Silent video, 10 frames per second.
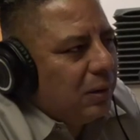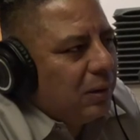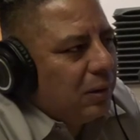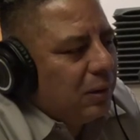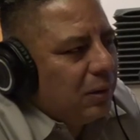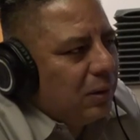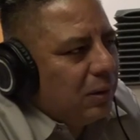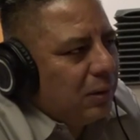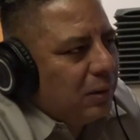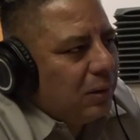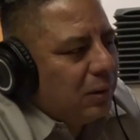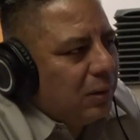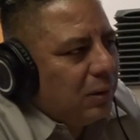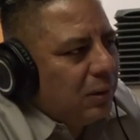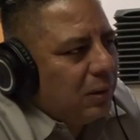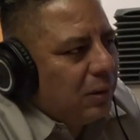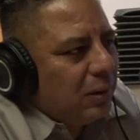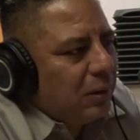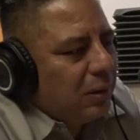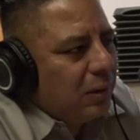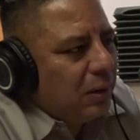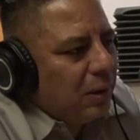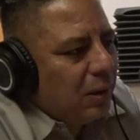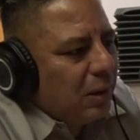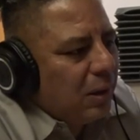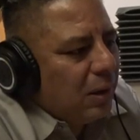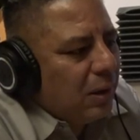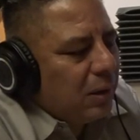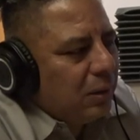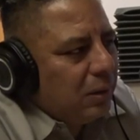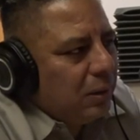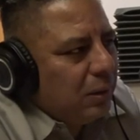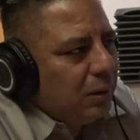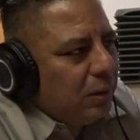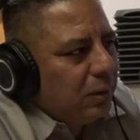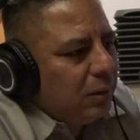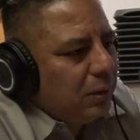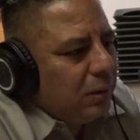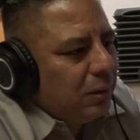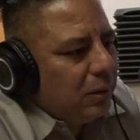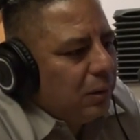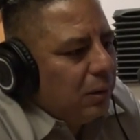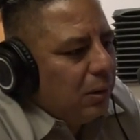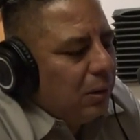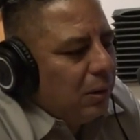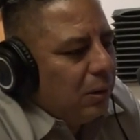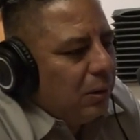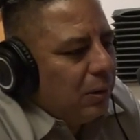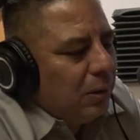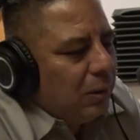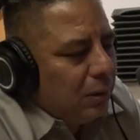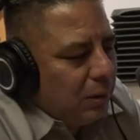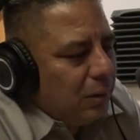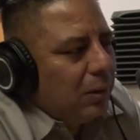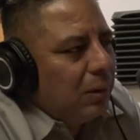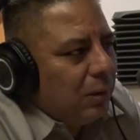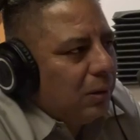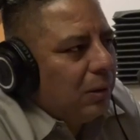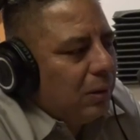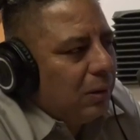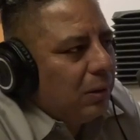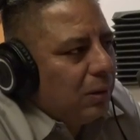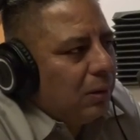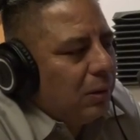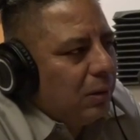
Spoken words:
This person isn't speaking.